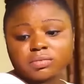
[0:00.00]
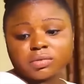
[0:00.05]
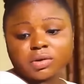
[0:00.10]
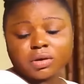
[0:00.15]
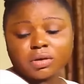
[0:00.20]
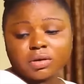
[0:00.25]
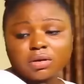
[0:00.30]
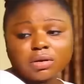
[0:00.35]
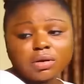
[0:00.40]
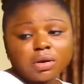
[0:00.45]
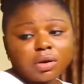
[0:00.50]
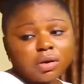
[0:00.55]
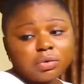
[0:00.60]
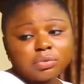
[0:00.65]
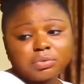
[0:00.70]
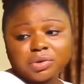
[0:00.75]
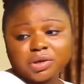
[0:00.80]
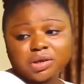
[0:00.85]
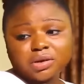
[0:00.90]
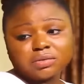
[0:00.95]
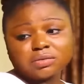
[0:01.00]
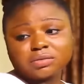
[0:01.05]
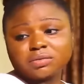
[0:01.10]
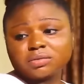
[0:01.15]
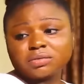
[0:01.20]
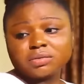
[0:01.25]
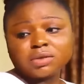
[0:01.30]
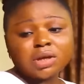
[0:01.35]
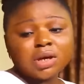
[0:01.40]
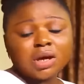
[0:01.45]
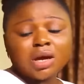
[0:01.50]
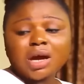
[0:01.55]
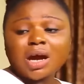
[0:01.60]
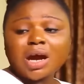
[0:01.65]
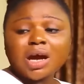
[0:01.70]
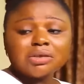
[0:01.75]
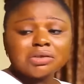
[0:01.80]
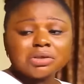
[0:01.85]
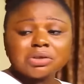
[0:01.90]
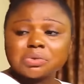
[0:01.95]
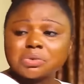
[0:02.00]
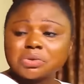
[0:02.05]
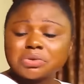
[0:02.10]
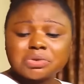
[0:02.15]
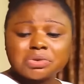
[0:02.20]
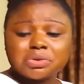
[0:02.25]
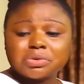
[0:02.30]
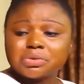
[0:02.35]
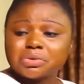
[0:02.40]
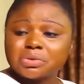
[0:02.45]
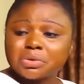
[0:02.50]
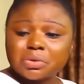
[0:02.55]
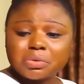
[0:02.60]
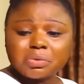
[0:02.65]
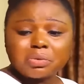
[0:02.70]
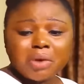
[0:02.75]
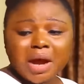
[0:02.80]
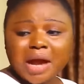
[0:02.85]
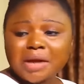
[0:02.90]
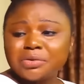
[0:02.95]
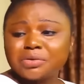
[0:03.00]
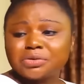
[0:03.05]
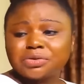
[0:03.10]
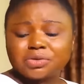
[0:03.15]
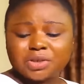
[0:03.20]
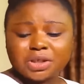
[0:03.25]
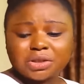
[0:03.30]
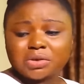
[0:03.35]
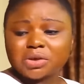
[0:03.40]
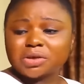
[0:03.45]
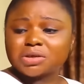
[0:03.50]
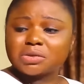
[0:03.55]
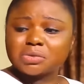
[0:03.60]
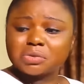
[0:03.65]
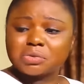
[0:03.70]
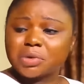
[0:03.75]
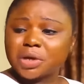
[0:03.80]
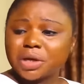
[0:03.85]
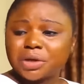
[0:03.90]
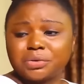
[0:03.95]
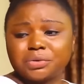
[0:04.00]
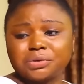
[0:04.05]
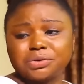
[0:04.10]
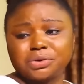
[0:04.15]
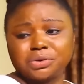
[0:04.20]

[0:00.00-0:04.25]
Obi, I just want to know why you treat us the way you do.